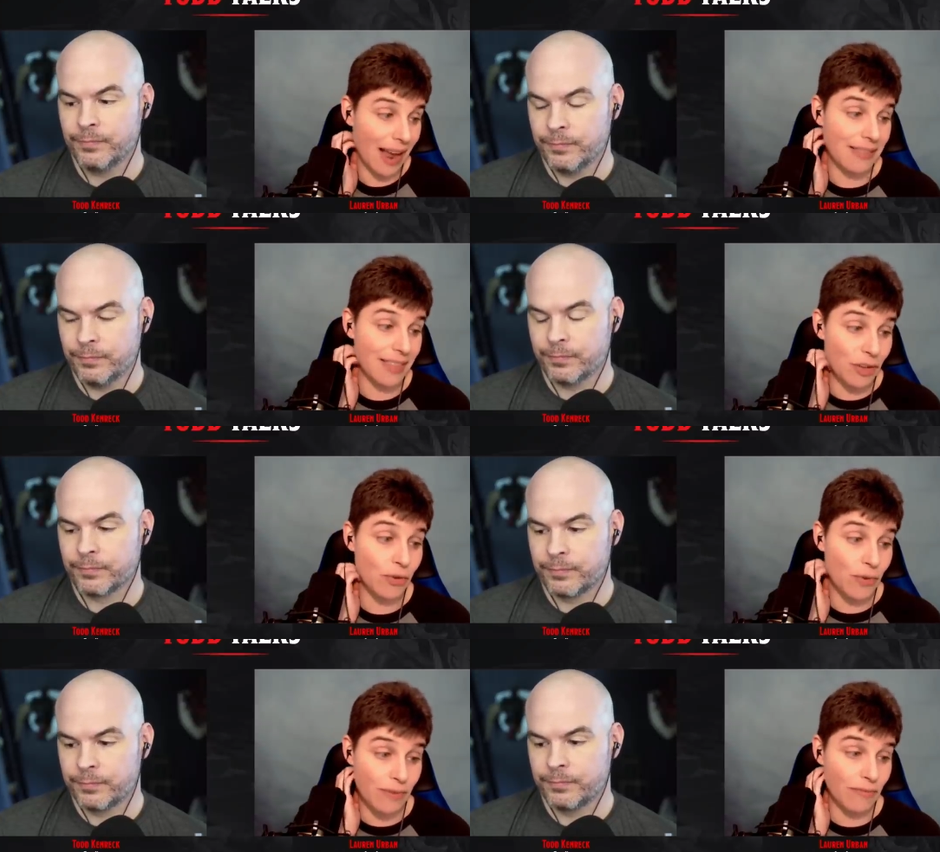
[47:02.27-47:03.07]
Speaker 1: I think
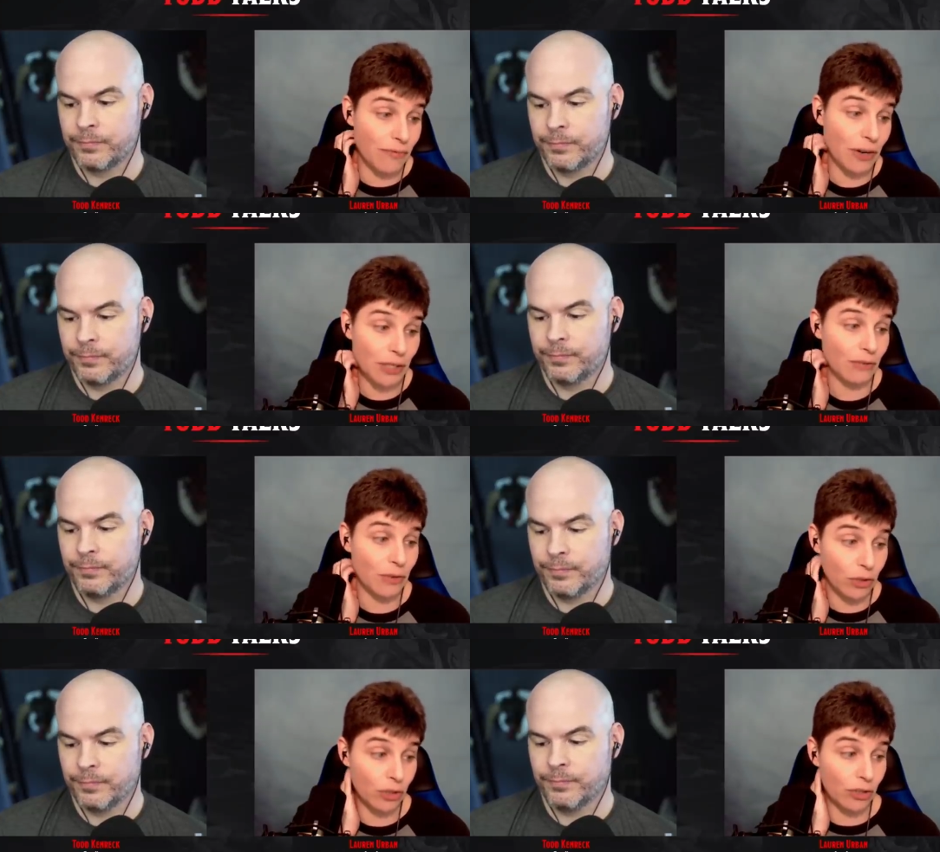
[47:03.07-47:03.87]
you, first off,
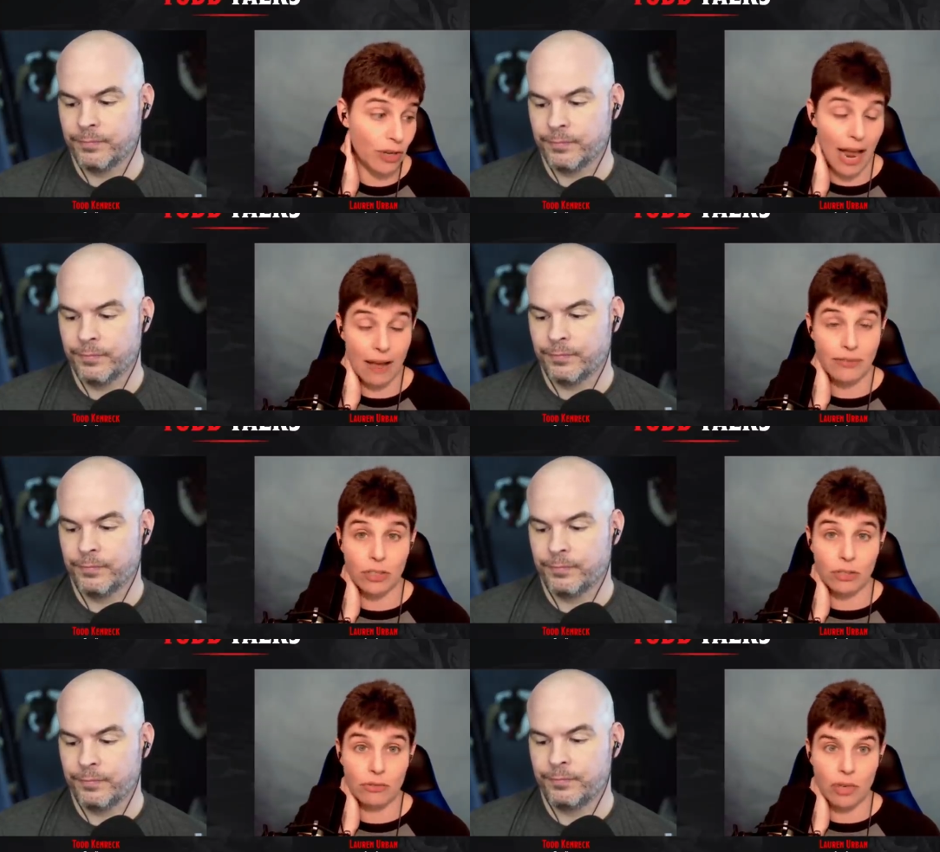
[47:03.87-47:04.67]
you just have
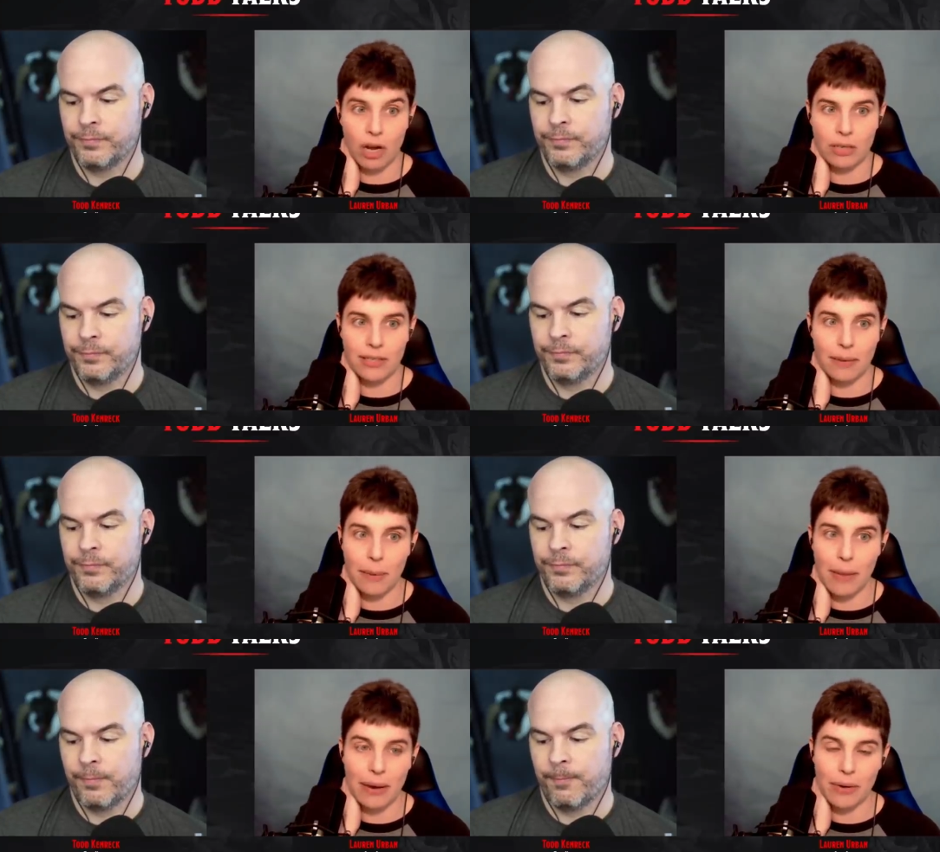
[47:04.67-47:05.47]
to talk to
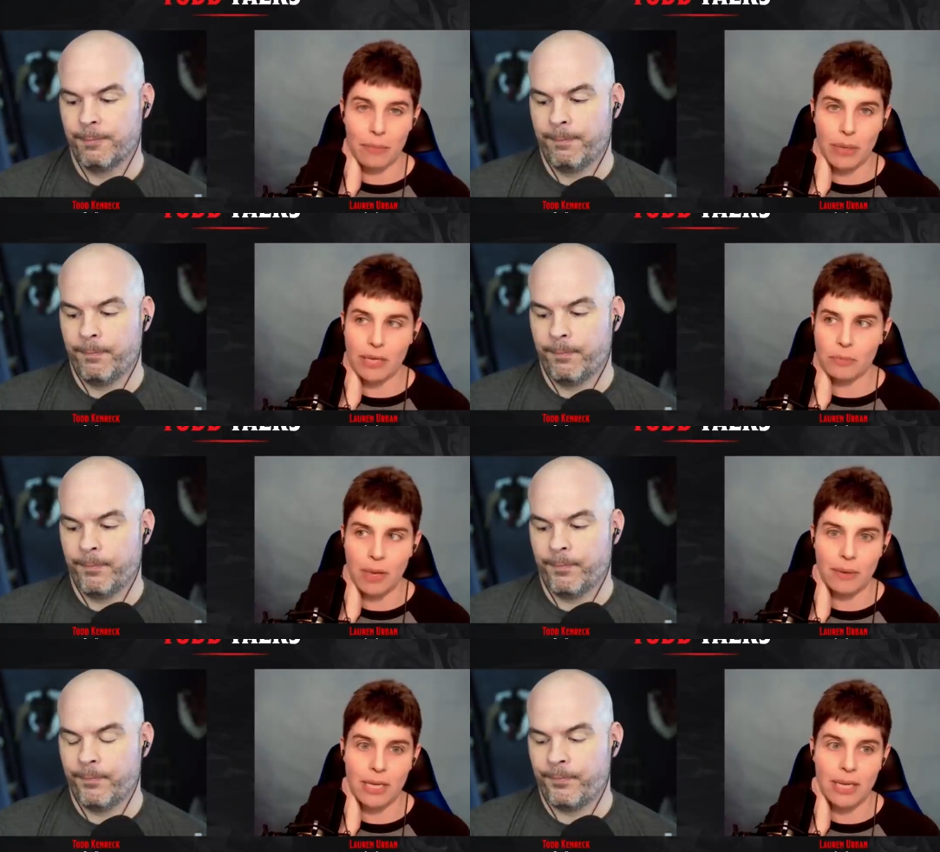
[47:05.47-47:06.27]
them about it because
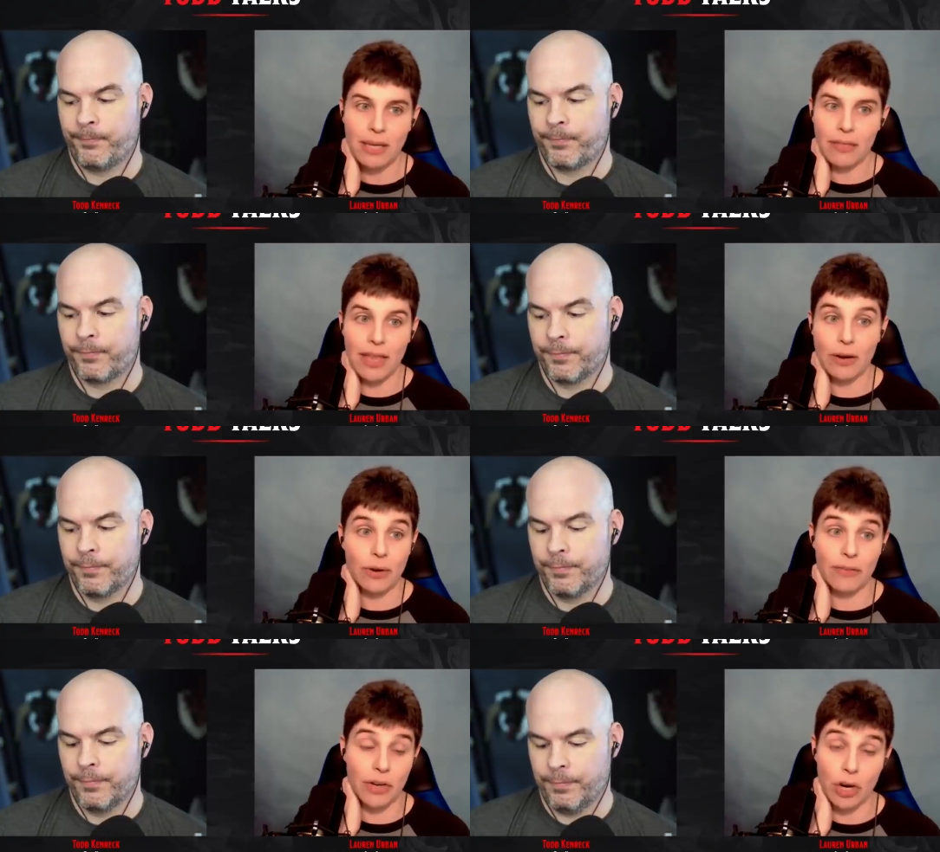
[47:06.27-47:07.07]
maybe they
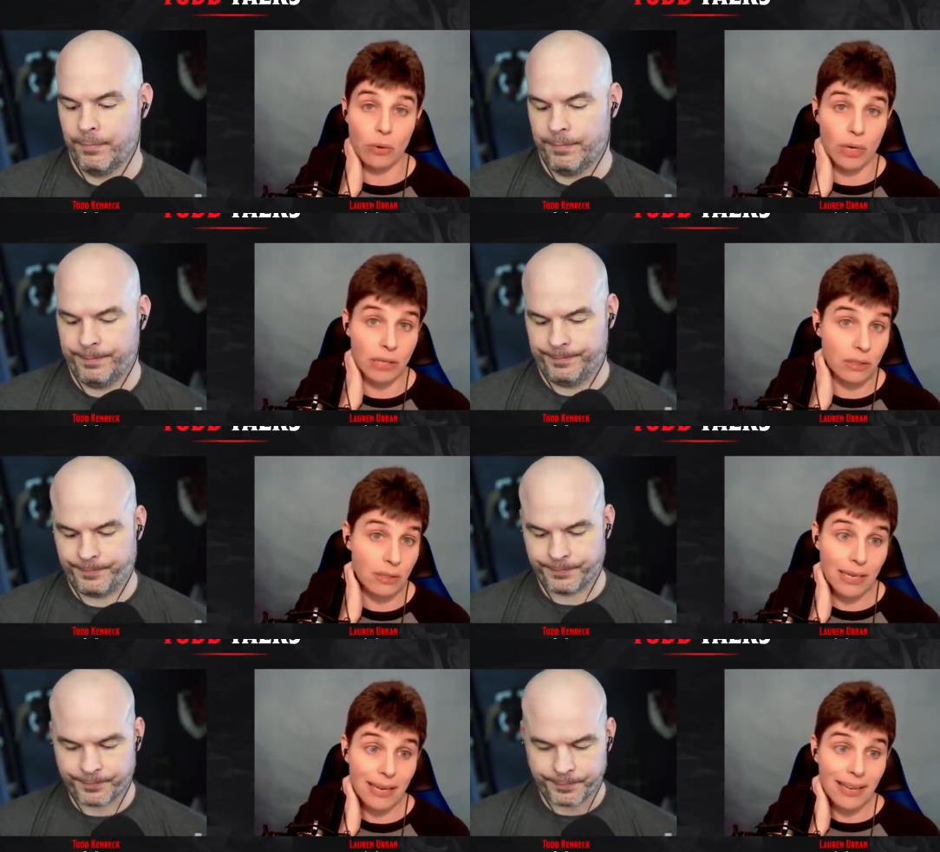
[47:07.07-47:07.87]
don't even
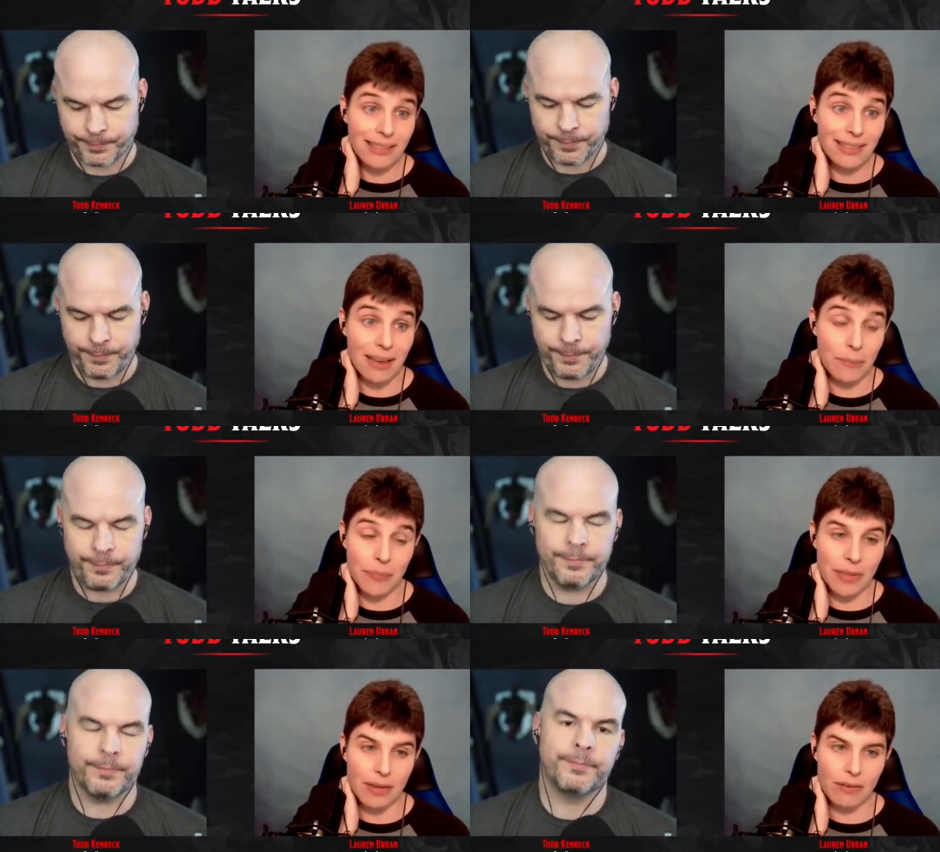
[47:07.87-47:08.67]
notice they
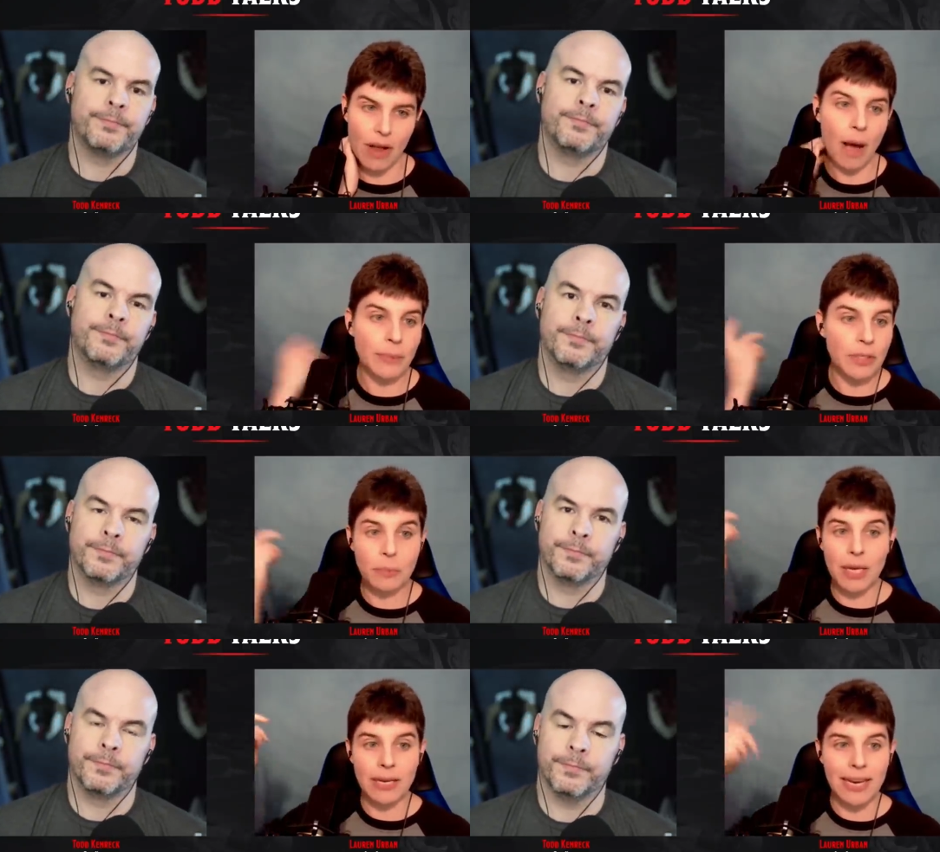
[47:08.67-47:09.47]
eh, up
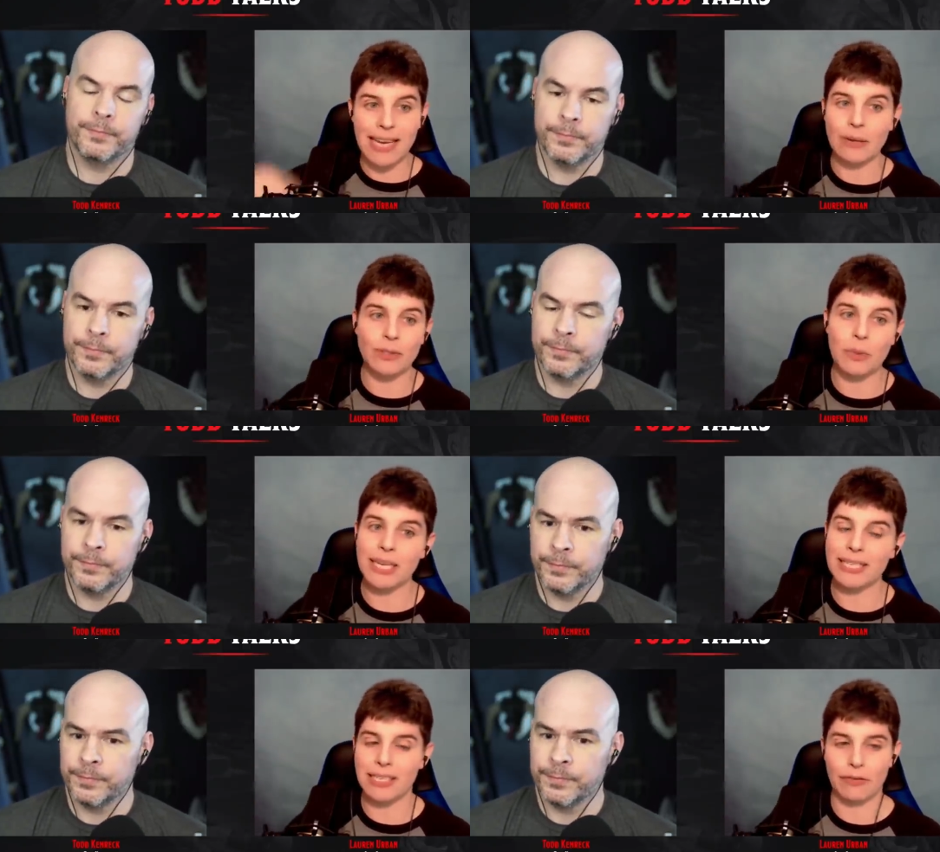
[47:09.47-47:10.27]
speed and down
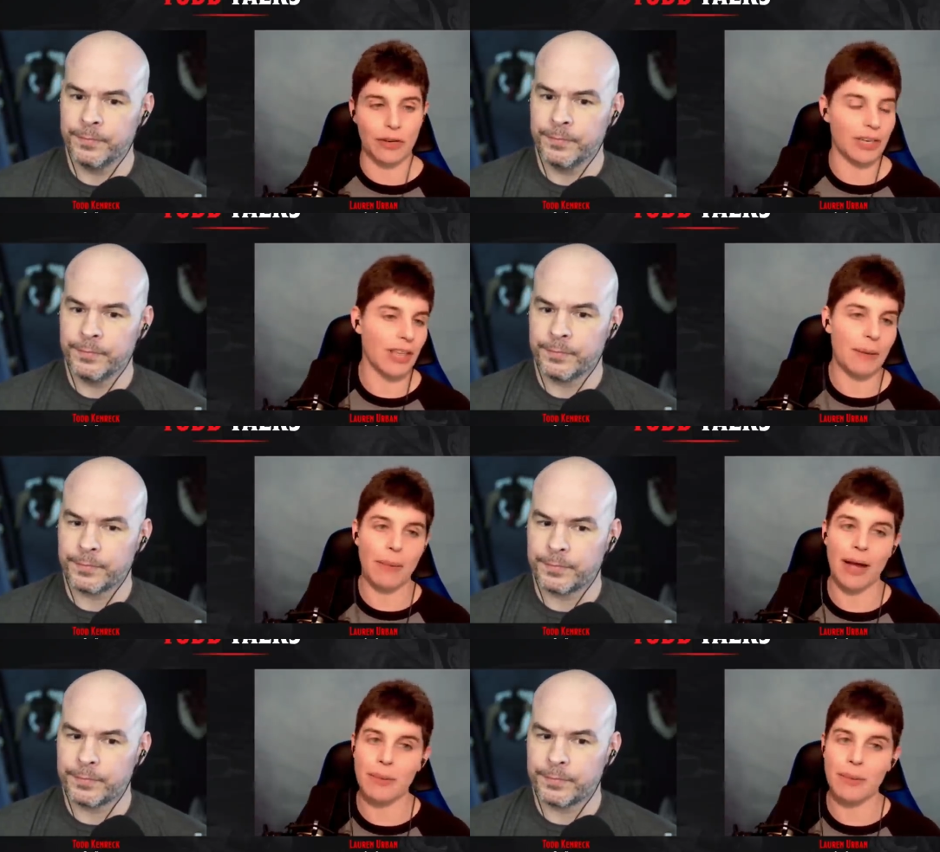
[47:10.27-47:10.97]
speed is different. They